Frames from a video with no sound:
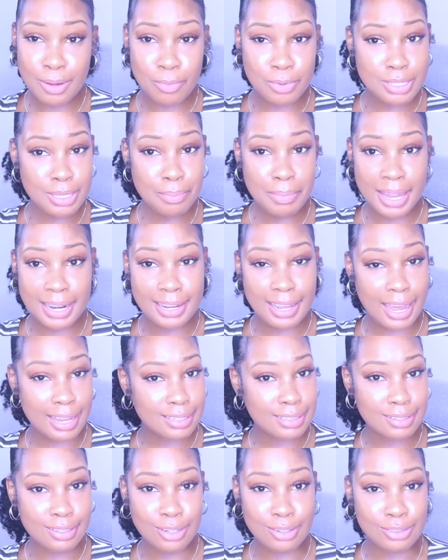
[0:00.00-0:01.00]
Somebody got
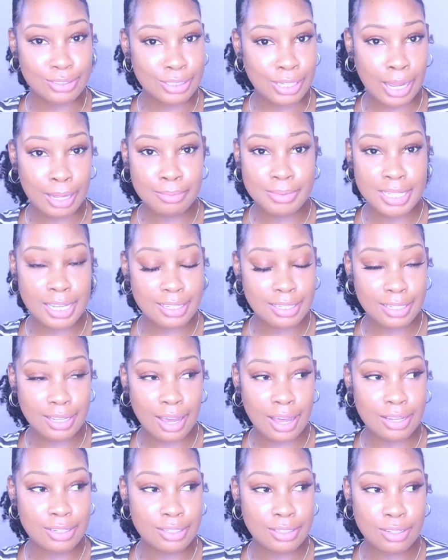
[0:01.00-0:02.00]
the notes, y'all. I'm telling
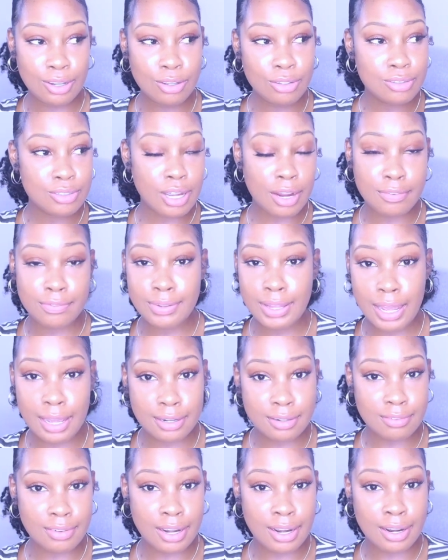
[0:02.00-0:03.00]
y'all, the notes are
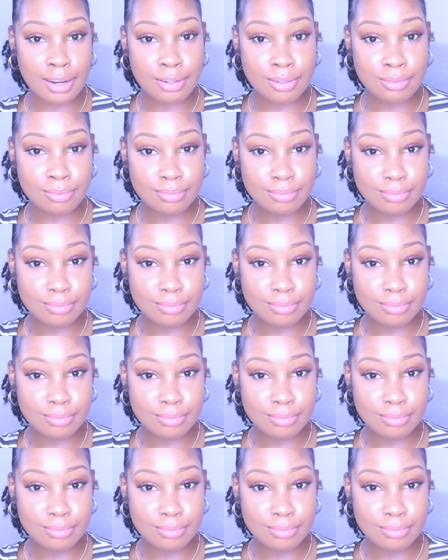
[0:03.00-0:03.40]
flying around.